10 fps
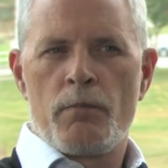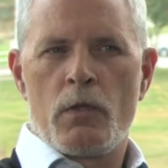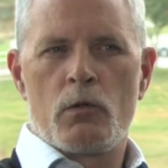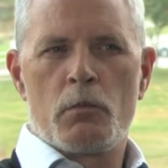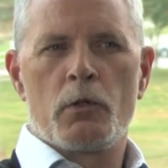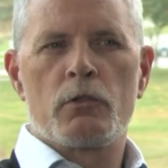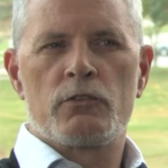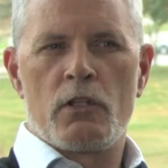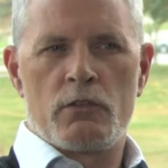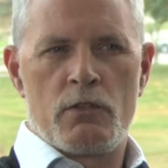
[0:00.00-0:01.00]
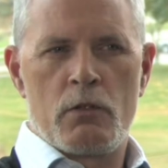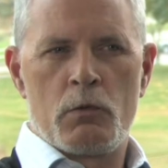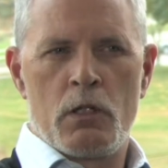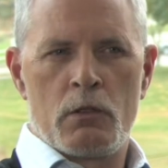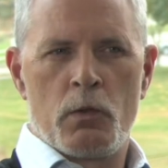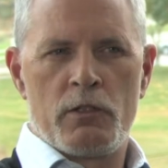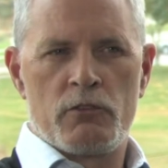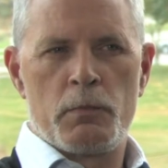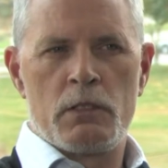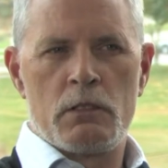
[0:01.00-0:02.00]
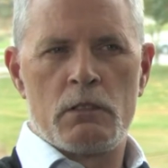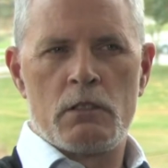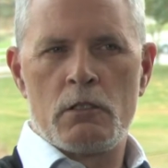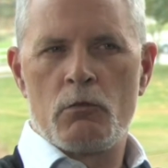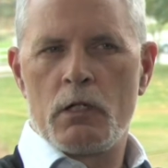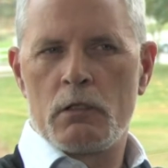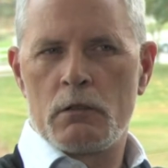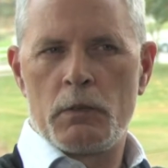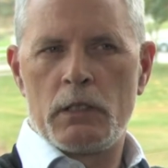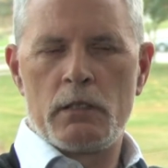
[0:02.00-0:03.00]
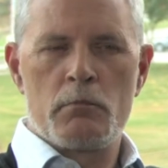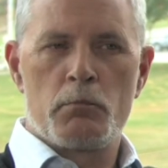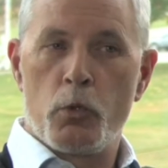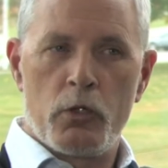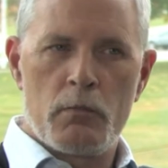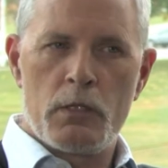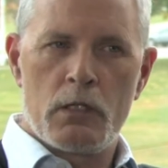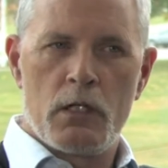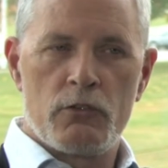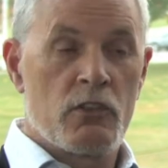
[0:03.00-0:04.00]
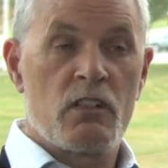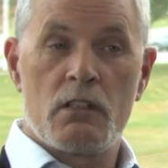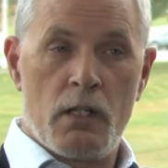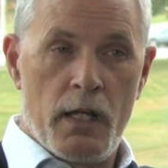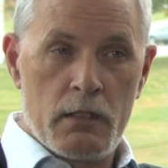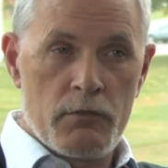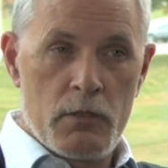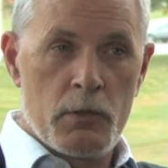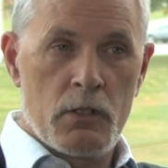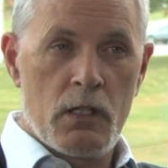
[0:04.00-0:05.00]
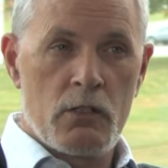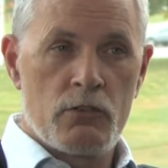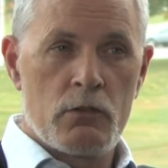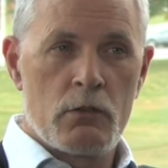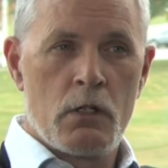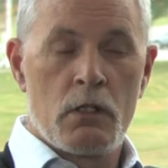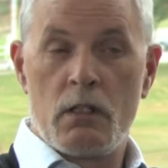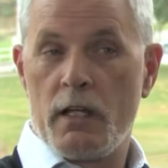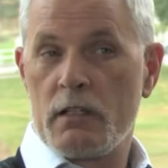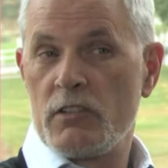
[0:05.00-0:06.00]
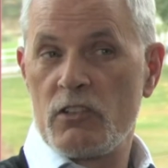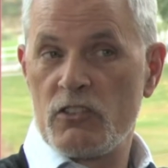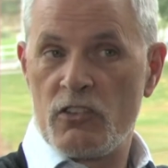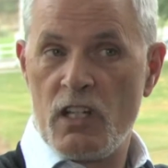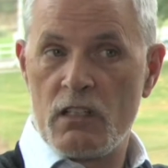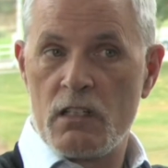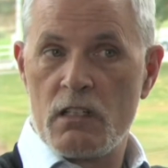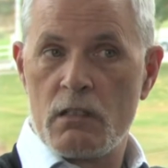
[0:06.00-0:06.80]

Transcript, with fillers: or a process that would otherwise be derailed by poor communication, lack of communication, lack of understanding,